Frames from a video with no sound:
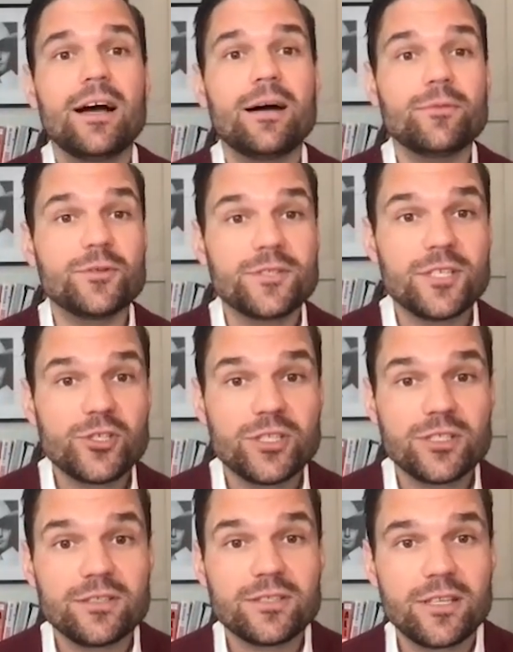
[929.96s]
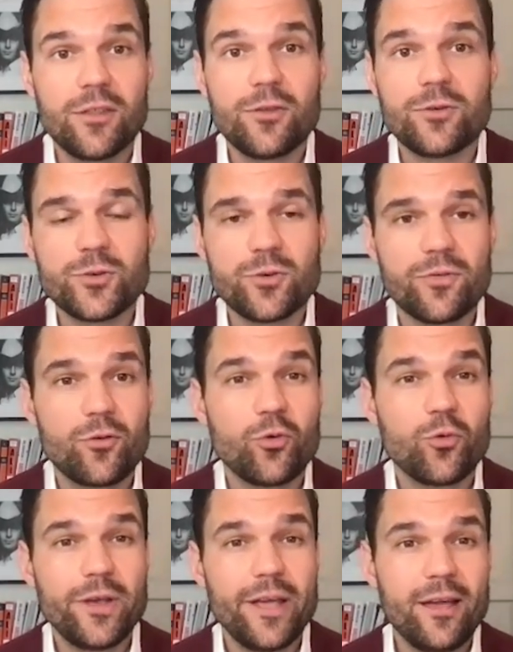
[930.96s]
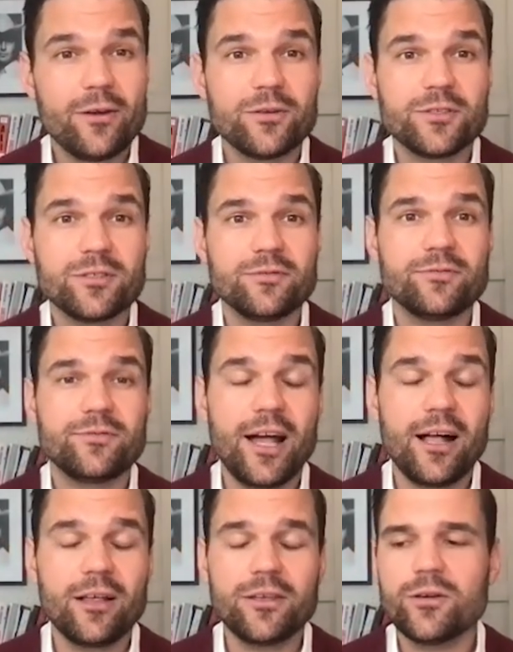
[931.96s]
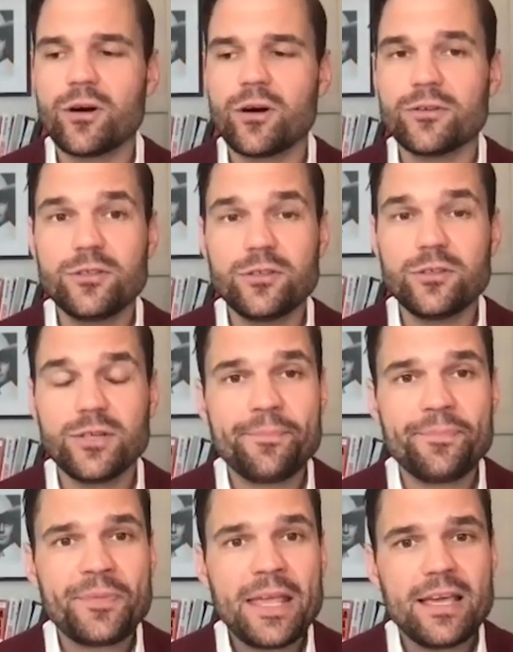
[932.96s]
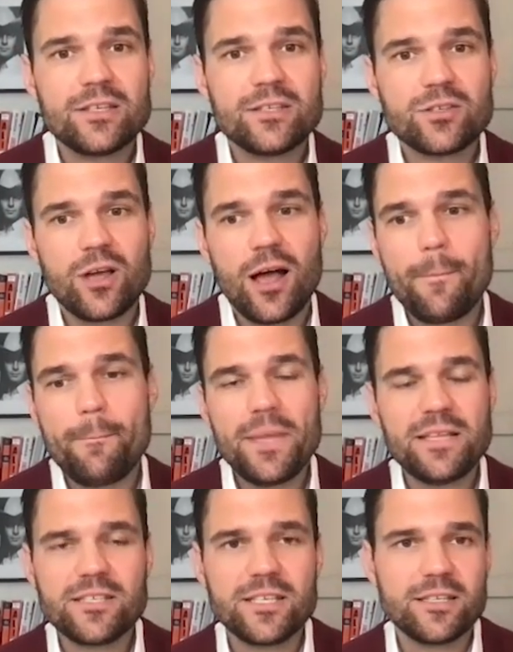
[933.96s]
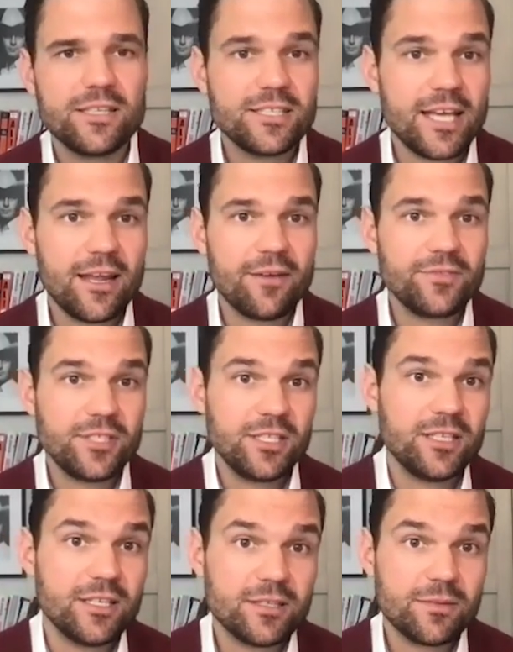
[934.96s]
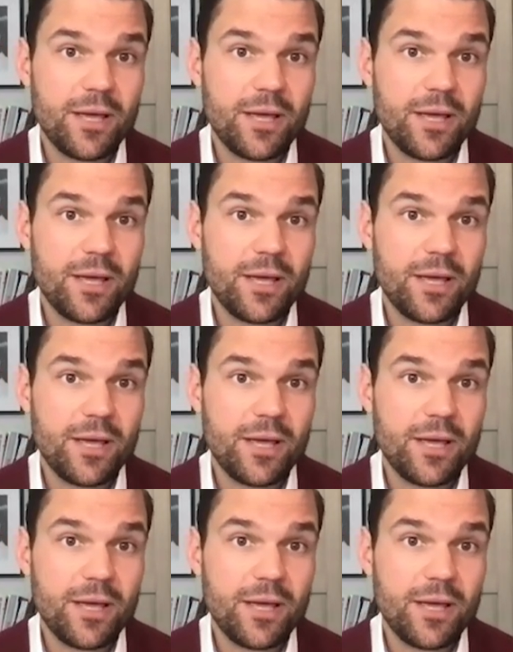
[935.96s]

musicians, and other sort of creators of value are doing is minting these NFTs.